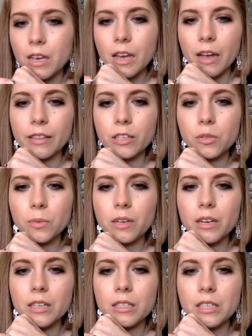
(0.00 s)
And this one
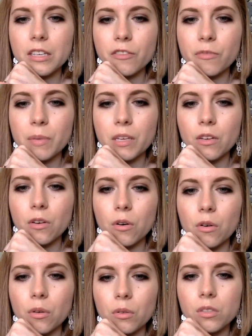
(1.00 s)
is Give Me
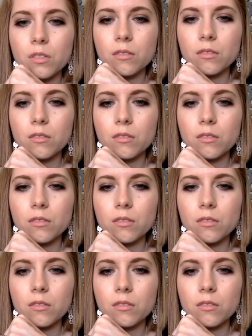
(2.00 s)
Gold.